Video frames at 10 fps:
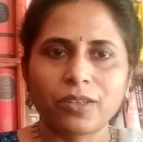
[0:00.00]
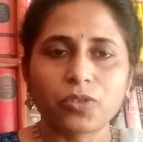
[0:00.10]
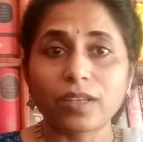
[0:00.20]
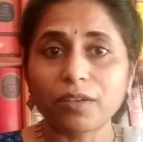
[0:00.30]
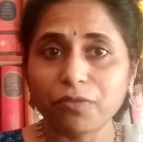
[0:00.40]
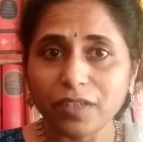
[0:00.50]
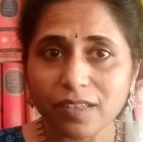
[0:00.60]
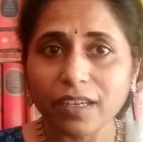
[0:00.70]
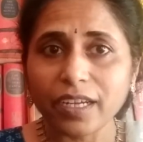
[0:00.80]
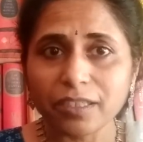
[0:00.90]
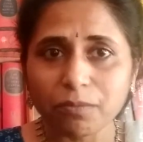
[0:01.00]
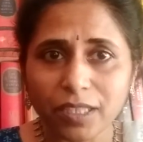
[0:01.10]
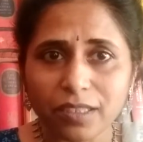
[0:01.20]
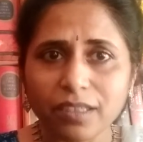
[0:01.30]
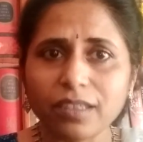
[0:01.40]
So that first client
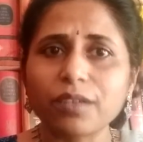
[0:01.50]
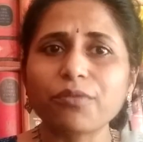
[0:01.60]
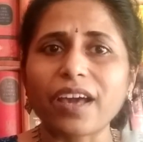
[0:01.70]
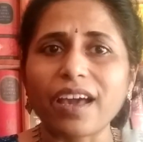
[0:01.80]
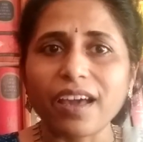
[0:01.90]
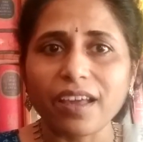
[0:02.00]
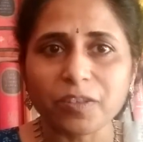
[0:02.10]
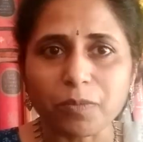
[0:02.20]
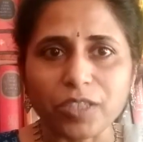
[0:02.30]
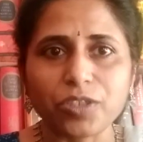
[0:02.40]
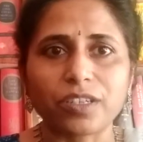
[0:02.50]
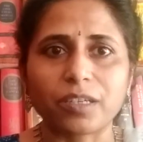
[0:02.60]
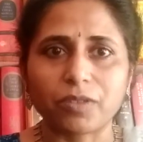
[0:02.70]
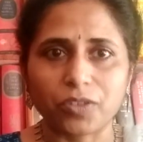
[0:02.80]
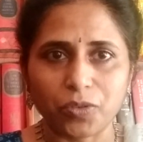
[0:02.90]
meeting, give as much
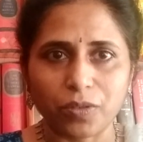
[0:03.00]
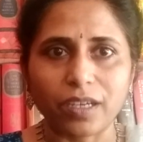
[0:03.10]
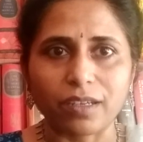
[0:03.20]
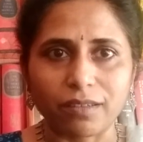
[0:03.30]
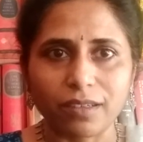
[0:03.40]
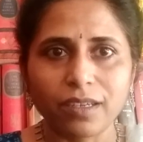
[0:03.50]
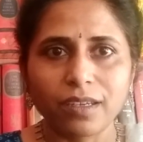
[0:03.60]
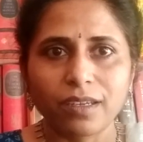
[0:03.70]
time as you can